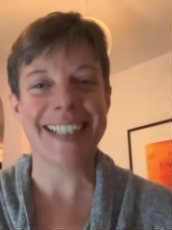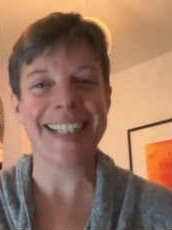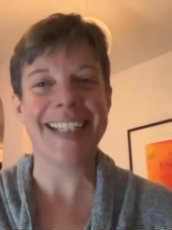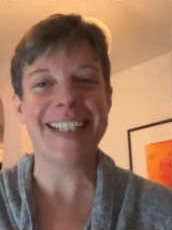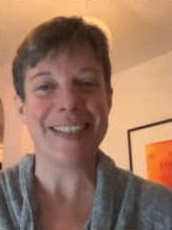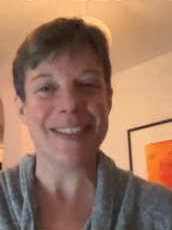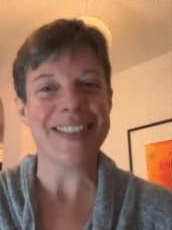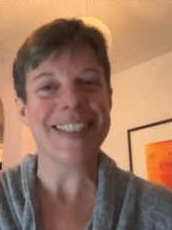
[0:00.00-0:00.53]

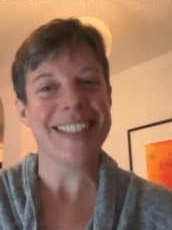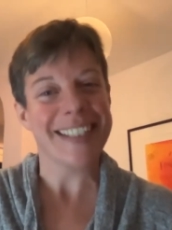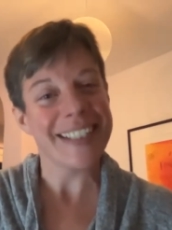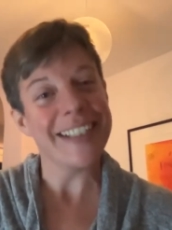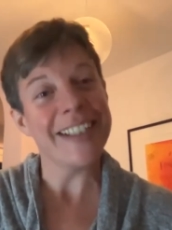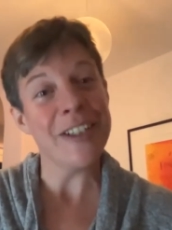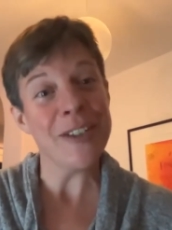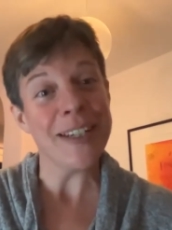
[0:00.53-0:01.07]
and it was
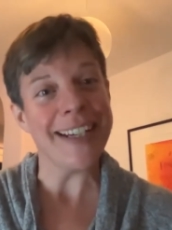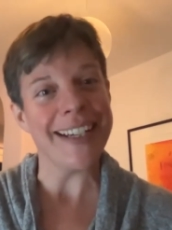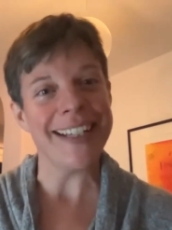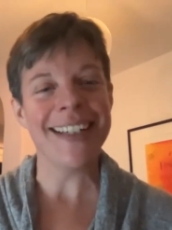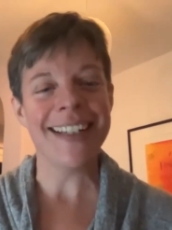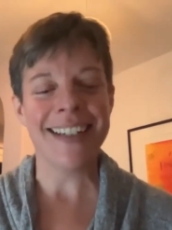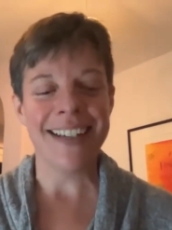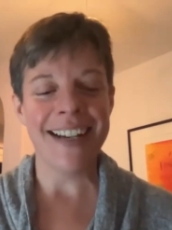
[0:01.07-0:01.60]

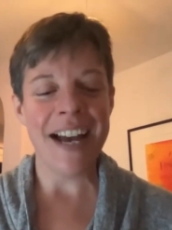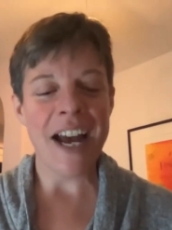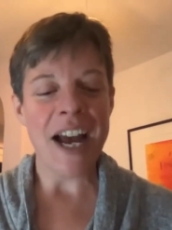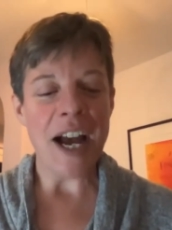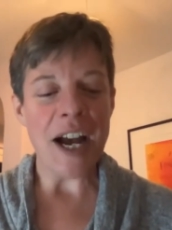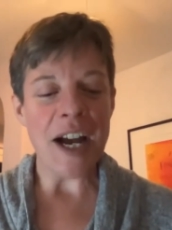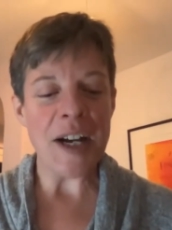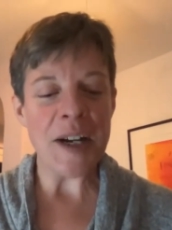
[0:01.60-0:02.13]
okay.
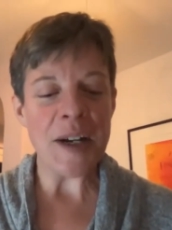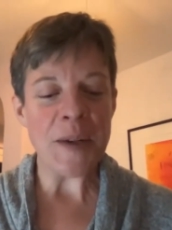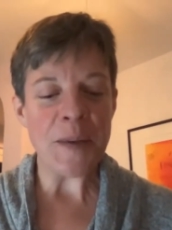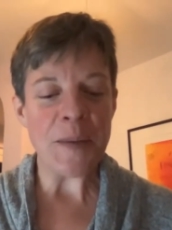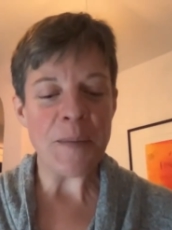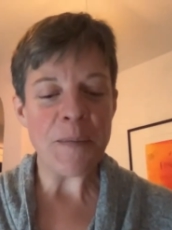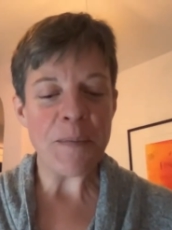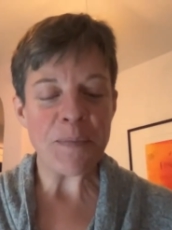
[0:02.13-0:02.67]

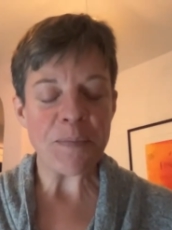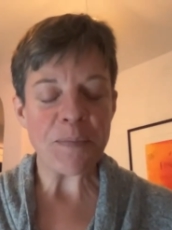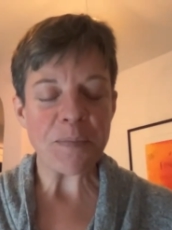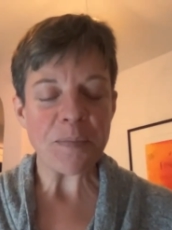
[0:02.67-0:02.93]
Um,